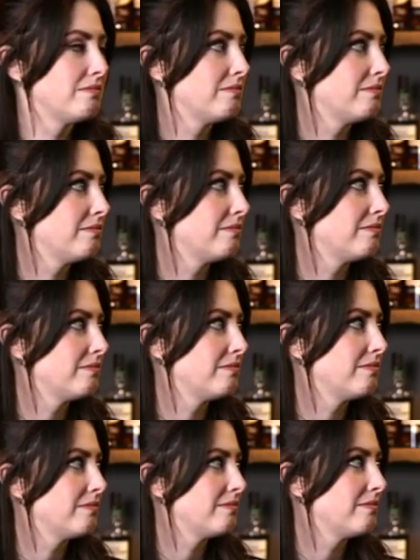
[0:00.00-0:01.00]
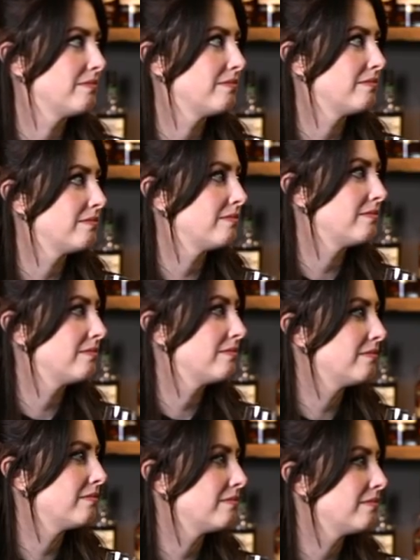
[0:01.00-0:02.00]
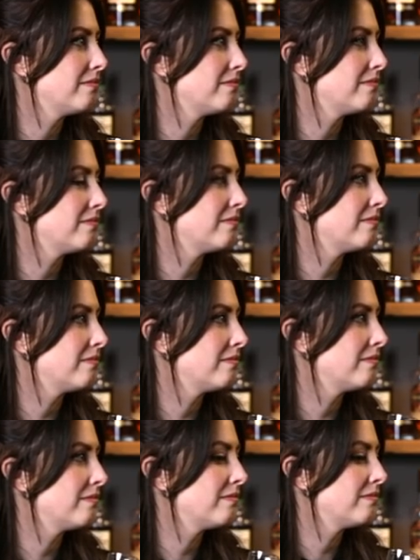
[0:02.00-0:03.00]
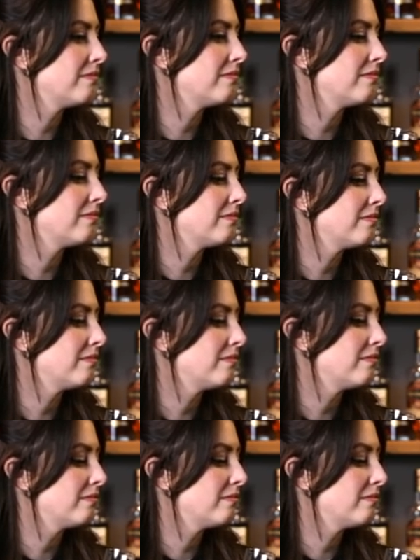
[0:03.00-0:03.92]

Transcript: (silent)